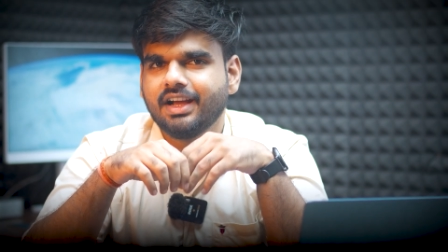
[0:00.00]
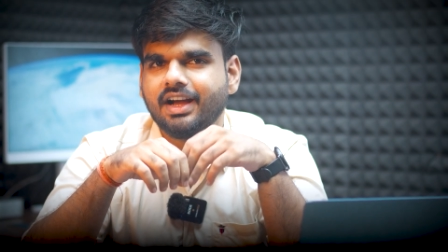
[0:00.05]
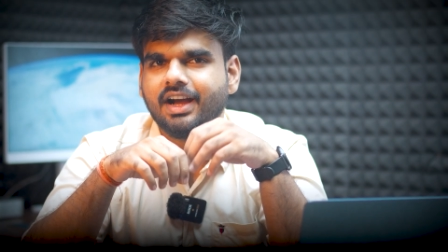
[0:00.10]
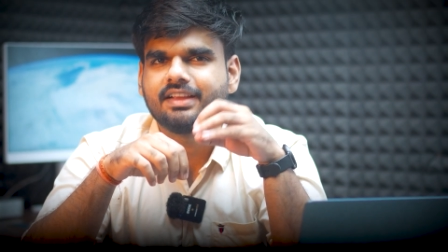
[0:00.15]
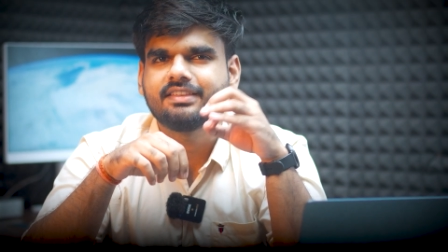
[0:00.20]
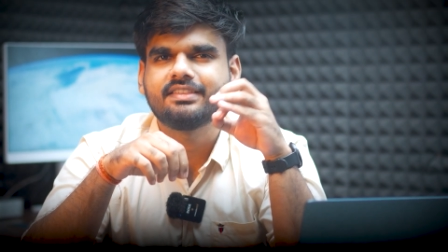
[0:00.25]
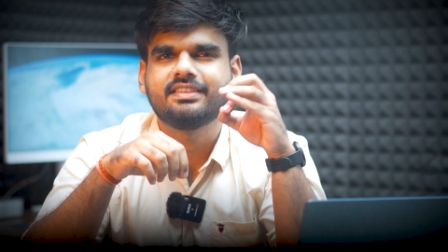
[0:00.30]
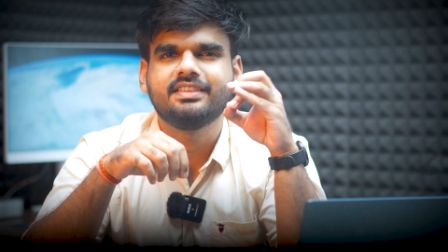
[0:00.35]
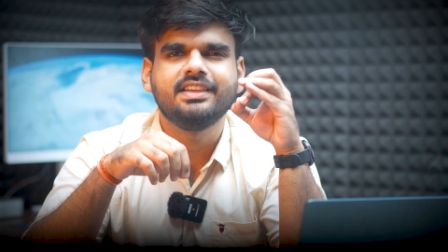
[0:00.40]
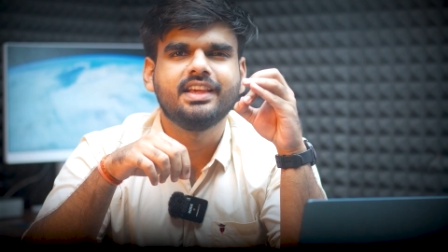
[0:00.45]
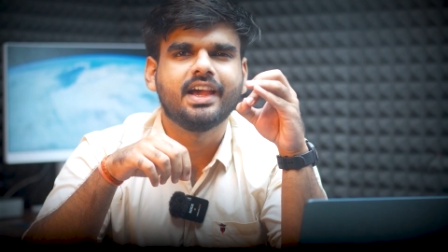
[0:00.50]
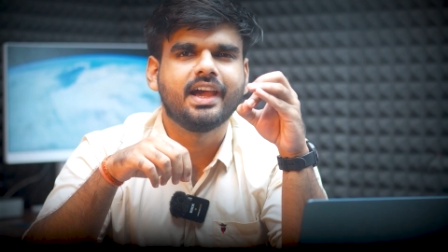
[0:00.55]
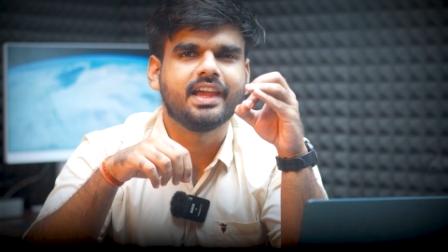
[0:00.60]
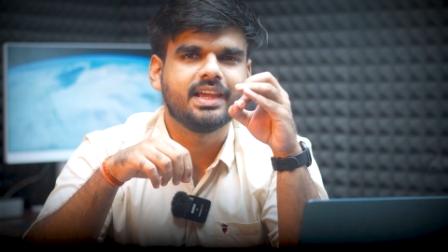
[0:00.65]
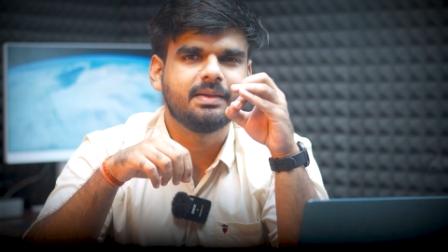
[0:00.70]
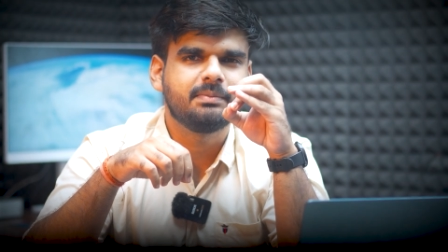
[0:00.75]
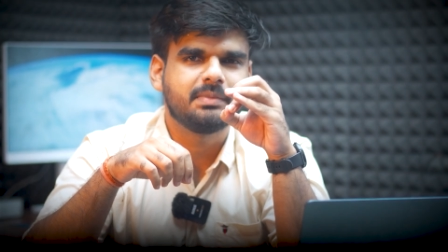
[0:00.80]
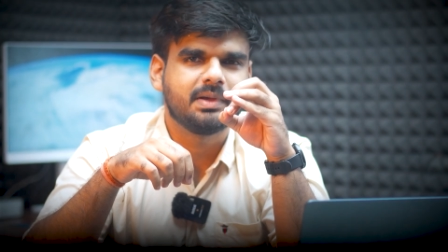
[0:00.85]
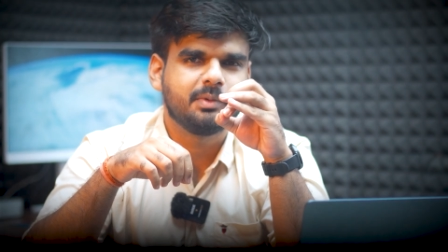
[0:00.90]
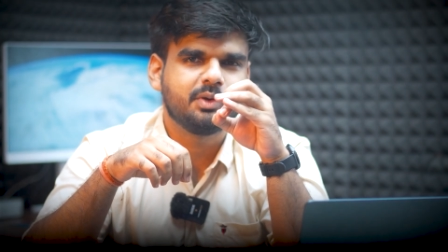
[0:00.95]
a
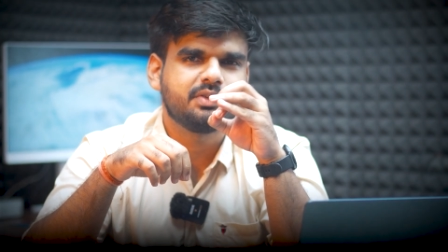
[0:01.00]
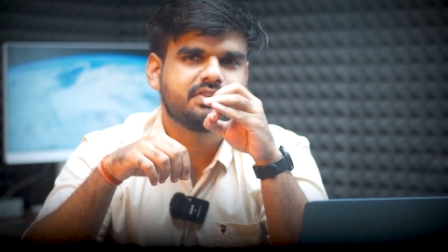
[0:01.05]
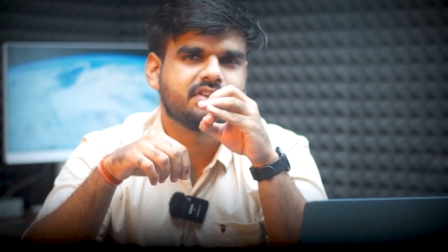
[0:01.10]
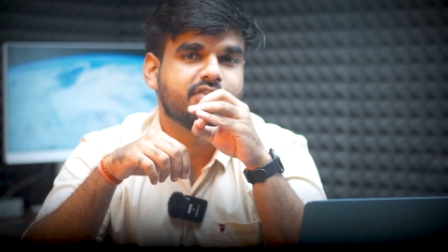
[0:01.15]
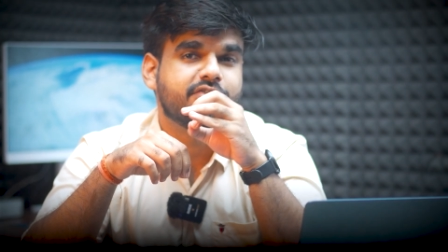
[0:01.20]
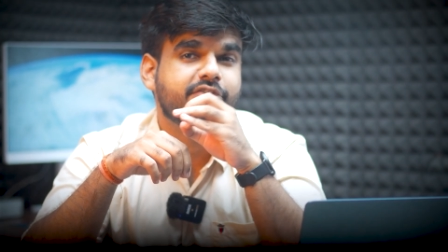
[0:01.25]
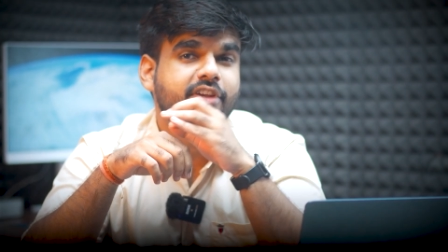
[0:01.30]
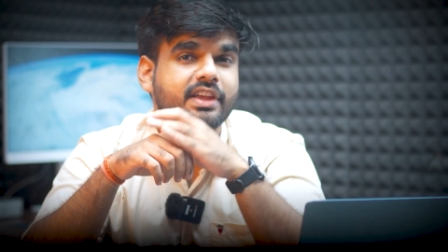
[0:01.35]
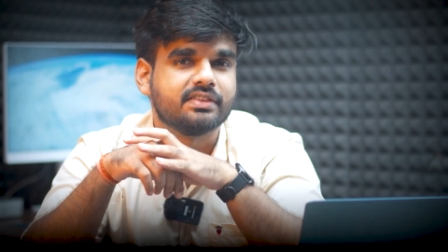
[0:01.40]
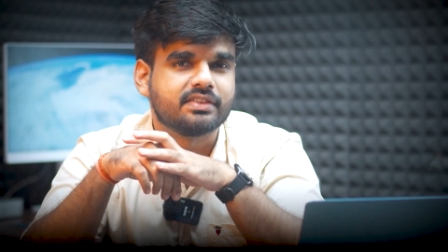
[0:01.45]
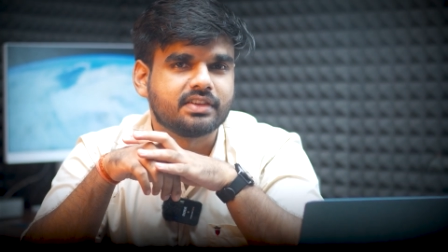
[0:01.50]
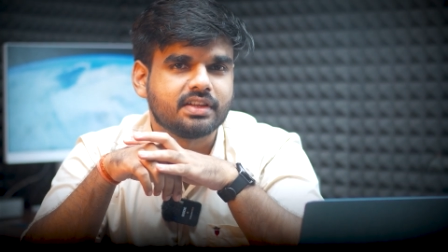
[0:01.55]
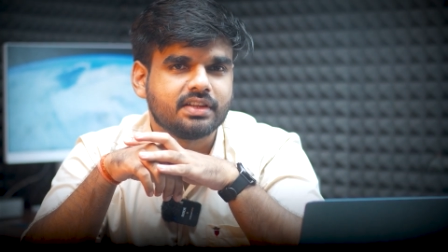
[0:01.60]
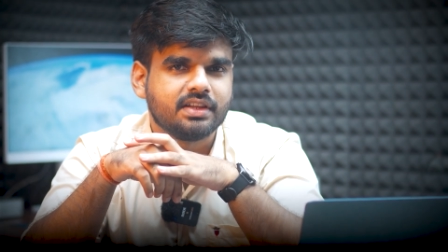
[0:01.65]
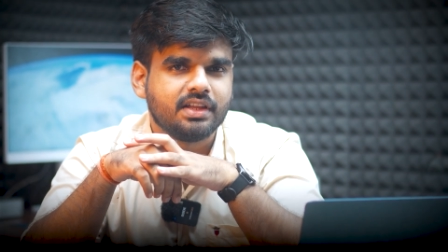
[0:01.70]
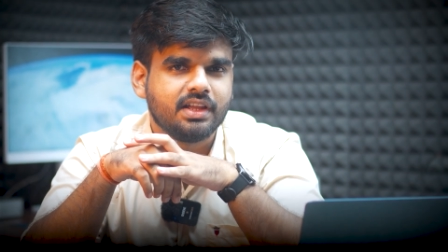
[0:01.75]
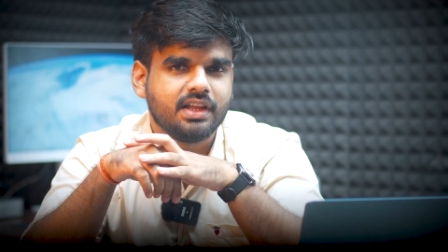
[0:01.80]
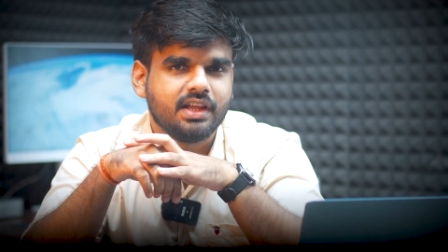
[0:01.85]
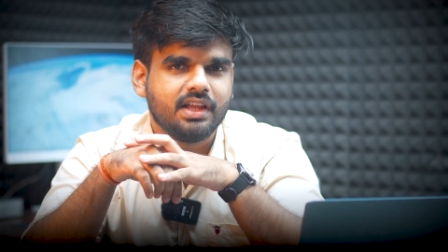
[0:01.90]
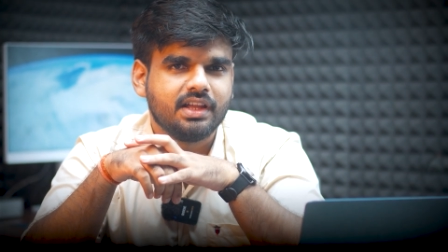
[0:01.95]
CIA memo surfaced,
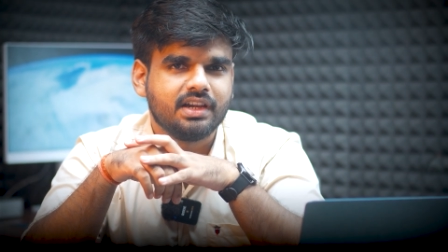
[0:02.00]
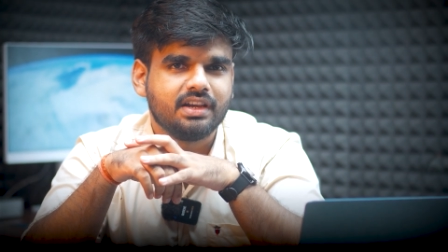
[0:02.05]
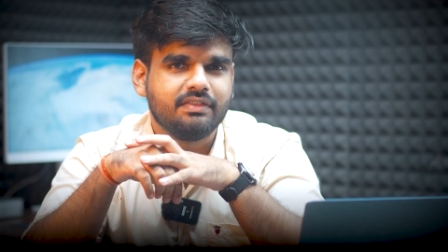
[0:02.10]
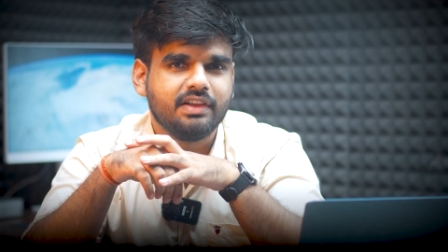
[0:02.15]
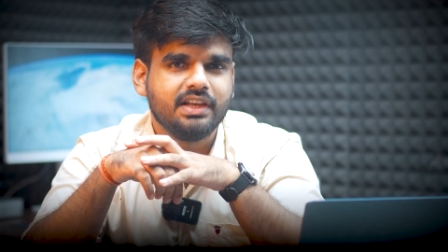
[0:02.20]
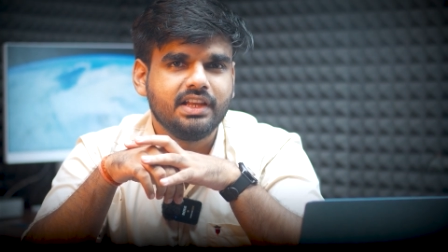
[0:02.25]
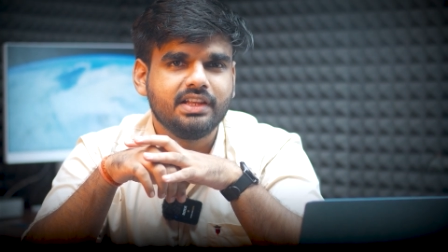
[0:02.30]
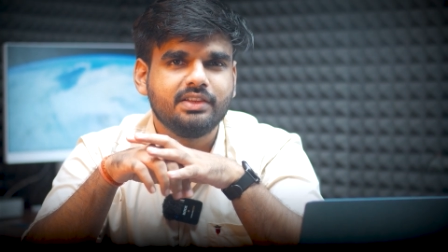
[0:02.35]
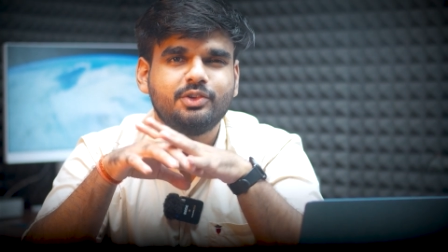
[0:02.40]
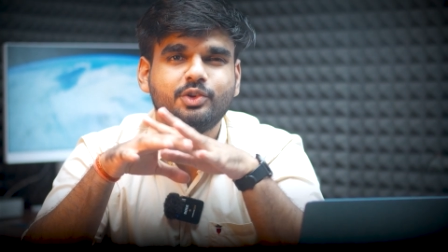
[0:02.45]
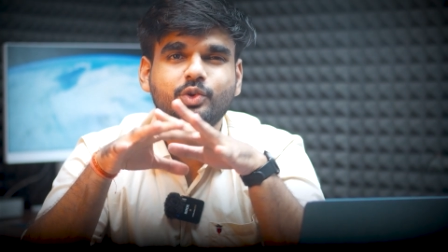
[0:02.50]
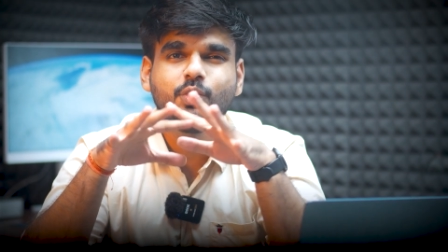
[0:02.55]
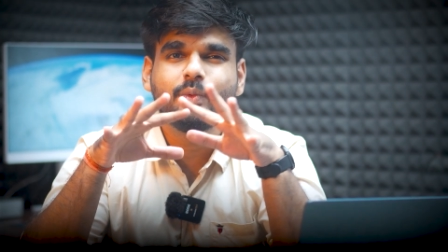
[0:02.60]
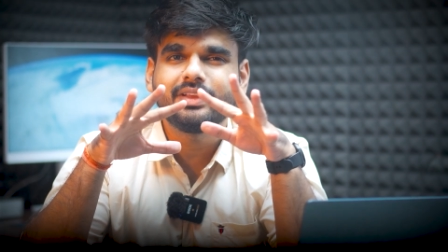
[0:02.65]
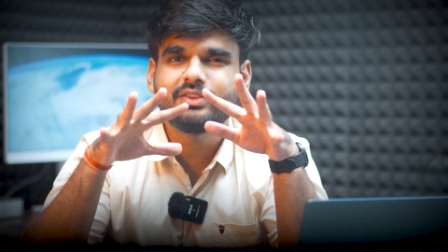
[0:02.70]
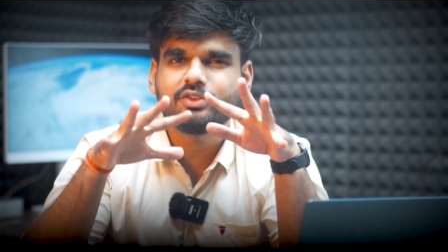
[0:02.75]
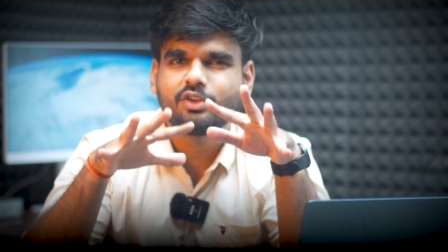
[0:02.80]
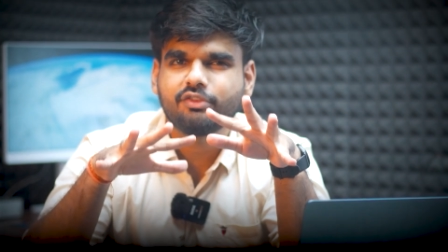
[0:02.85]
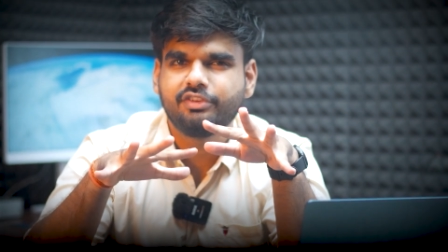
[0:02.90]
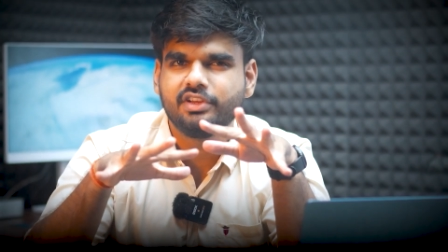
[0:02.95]
revealing
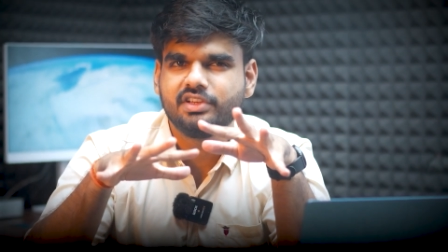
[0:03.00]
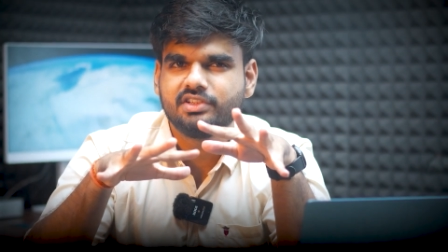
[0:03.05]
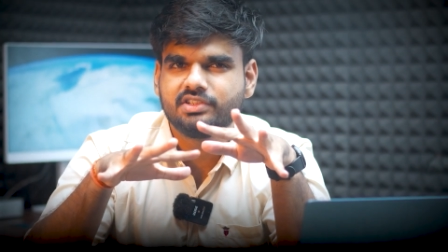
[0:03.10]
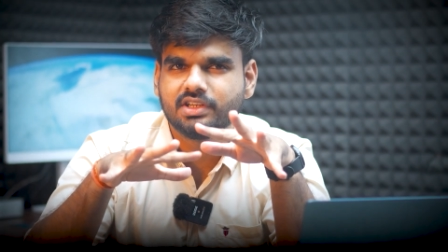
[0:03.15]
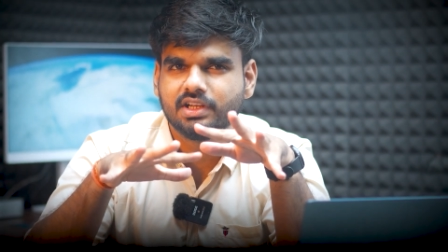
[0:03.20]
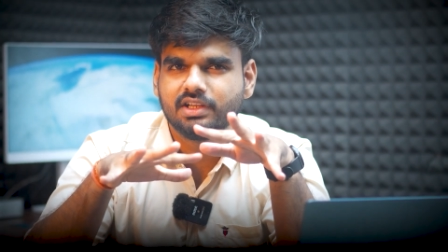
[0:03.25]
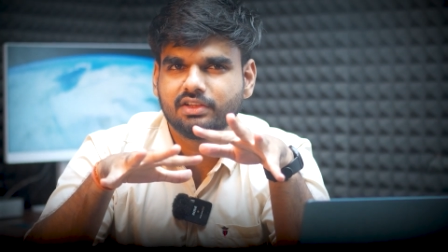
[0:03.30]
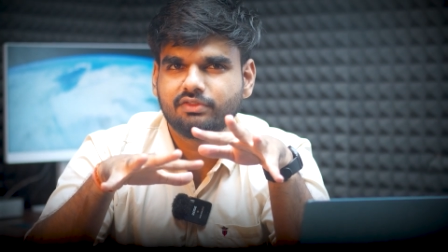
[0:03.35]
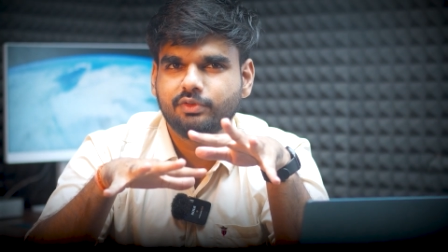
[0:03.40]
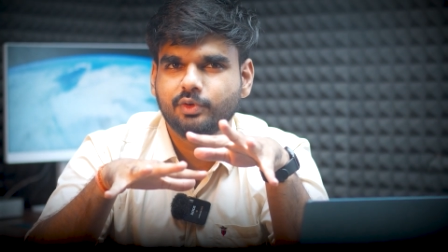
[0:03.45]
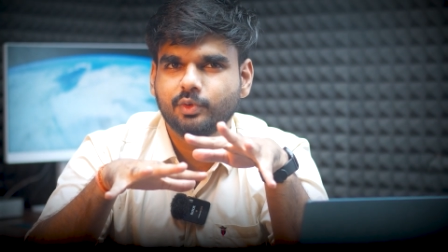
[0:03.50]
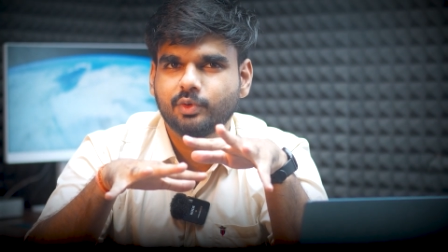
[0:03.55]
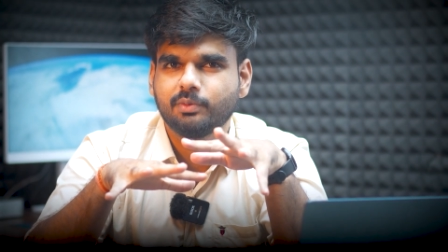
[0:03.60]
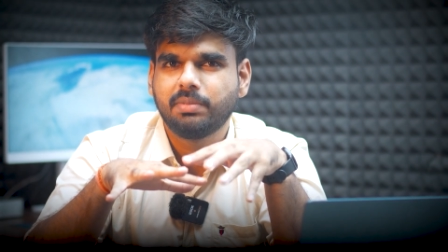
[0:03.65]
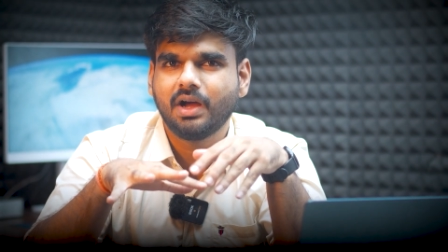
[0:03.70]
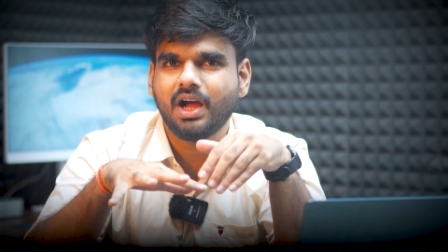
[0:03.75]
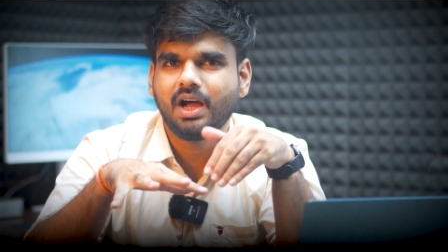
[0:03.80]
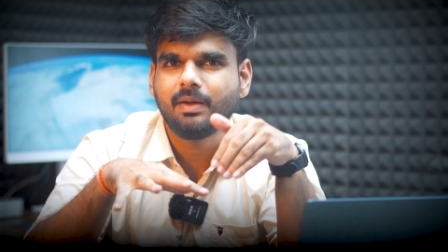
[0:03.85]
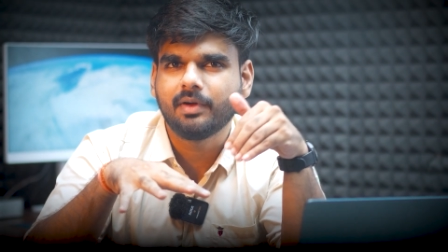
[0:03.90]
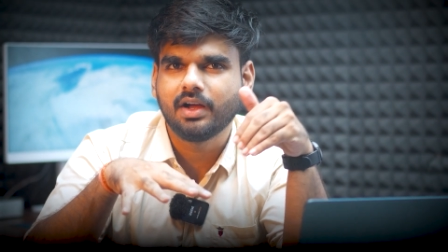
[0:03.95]
US officials
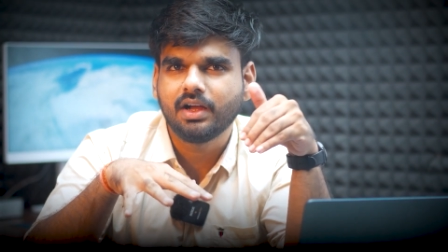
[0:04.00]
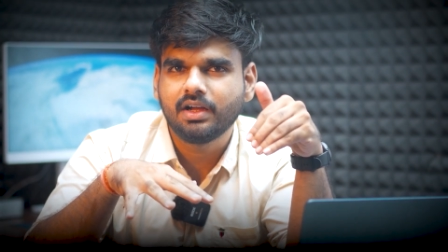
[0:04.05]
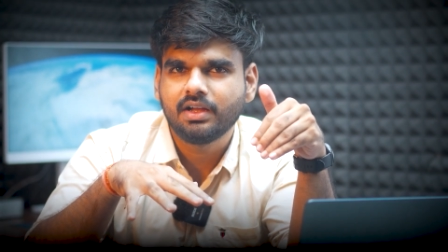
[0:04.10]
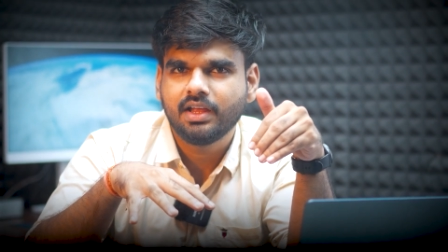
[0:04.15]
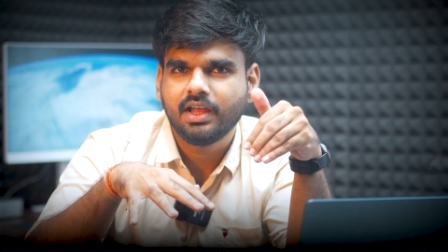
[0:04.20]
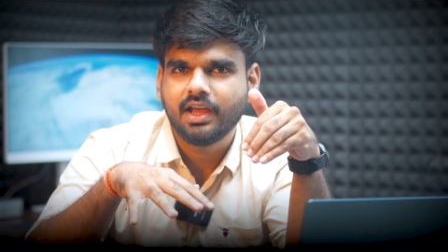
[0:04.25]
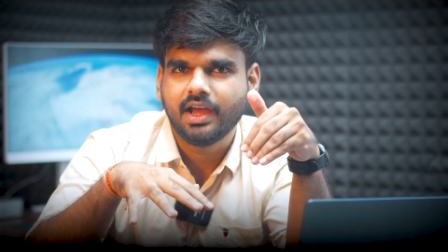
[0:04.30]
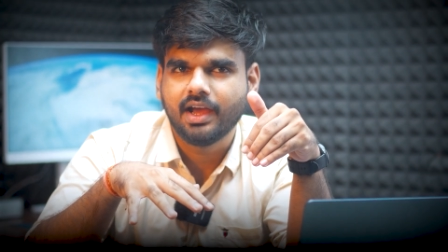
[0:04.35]
viewed Bhabha